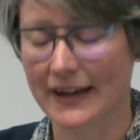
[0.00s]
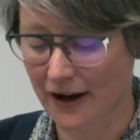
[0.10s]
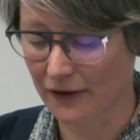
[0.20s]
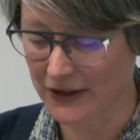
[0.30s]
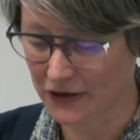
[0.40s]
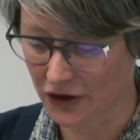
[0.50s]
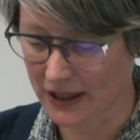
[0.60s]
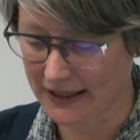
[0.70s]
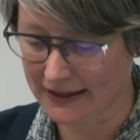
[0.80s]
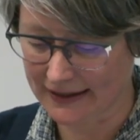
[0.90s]
for healthy
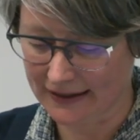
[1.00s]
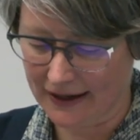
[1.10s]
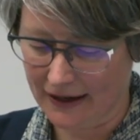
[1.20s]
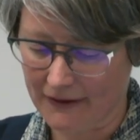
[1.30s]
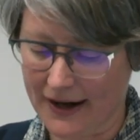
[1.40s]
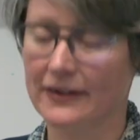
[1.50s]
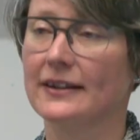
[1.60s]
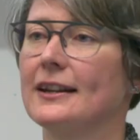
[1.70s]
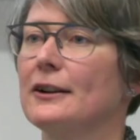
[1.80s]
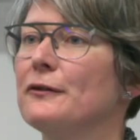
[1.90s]
streets
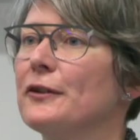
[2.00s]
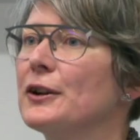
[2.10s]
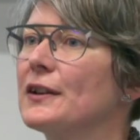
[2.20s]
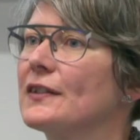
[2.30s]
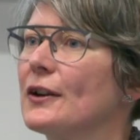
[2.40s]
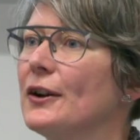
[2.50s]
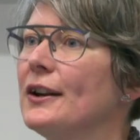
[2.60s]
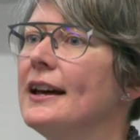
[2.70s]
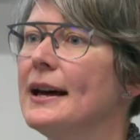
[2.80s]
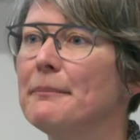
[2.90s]
rather than a focus
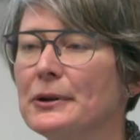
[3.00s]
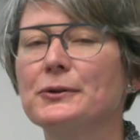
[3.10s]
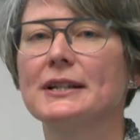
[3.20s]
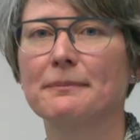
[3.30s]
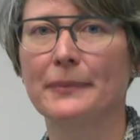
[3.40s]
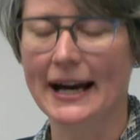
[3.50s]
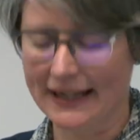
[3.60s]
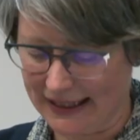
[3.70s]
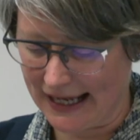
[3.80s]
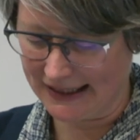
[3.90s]
on building
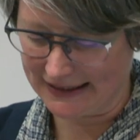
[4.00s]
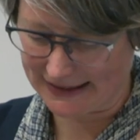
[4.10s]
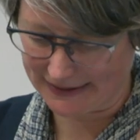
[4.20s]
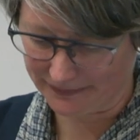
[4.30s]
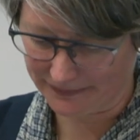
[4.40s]
bike lanes.